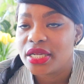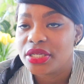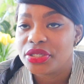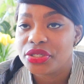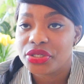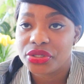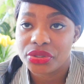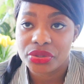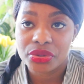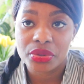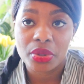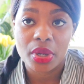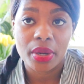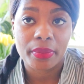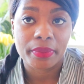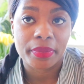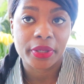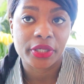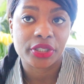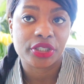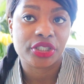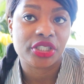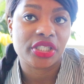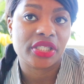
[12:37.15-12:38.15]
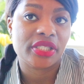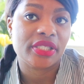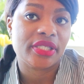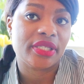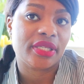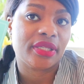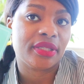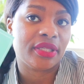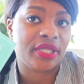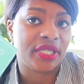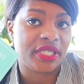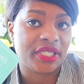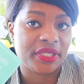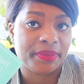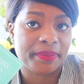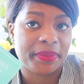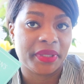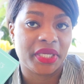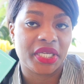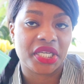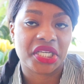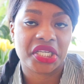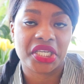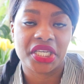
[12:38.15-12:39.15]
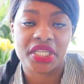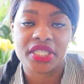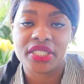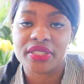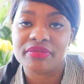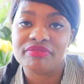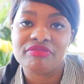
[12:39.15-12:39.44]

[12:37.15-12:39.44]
to purchase this book.